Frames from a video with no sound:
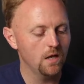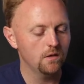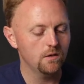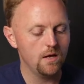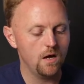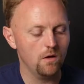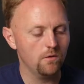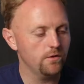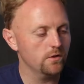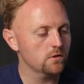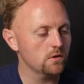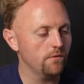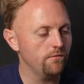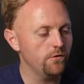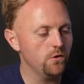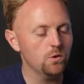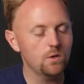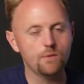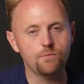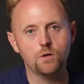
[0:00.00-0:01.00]
Now, there's a
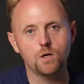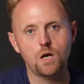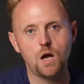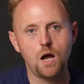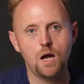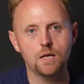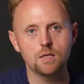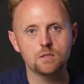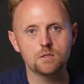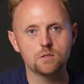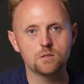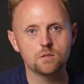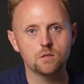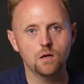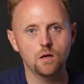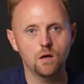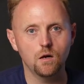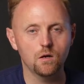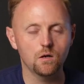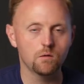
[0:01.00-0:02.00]
few different kinds
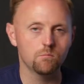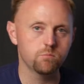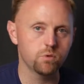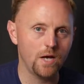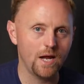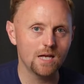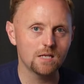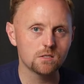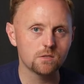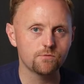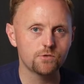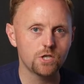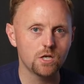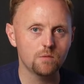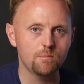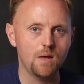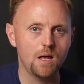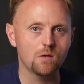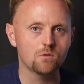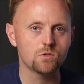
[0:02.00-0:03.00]
or brands of
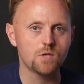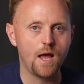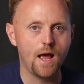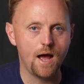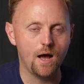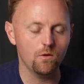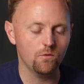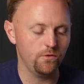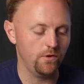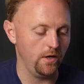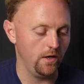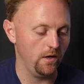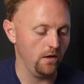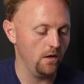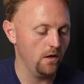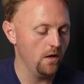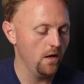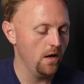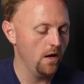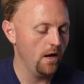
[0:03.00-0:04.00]
chin mounts out there,
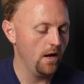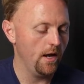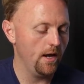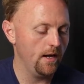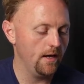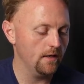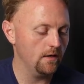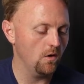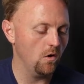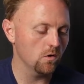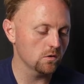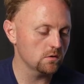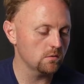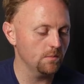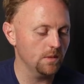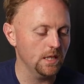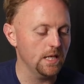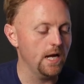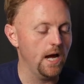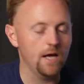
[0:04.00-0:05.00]
and
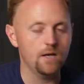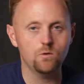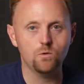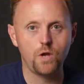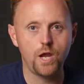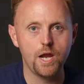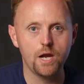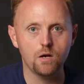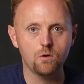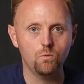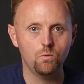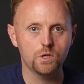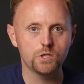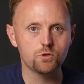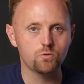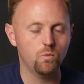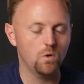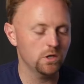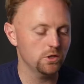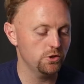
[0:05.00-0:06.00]
ultimately, I don't care
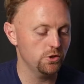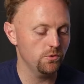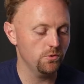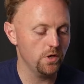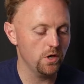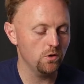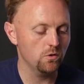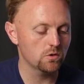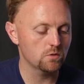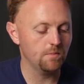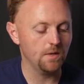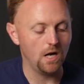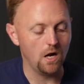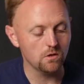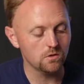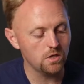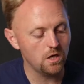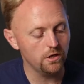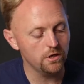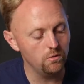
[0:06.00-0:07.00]
which ones you use, but
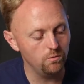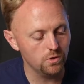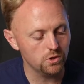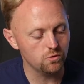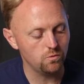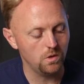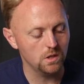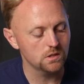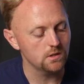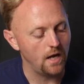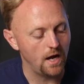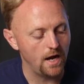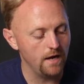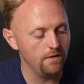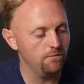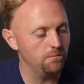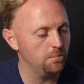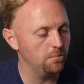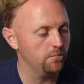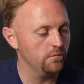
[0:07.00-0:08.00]
I'll tell you which ones
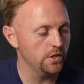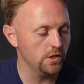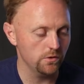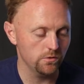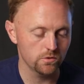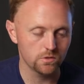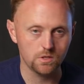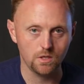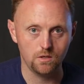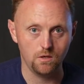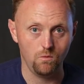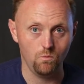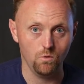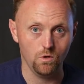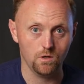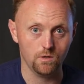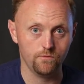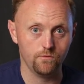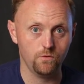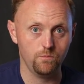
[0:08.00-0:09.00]
I've used and that
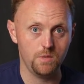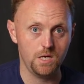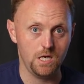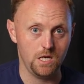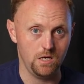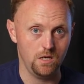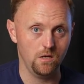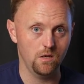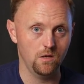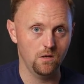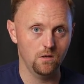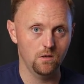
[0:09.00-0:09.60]
work for me.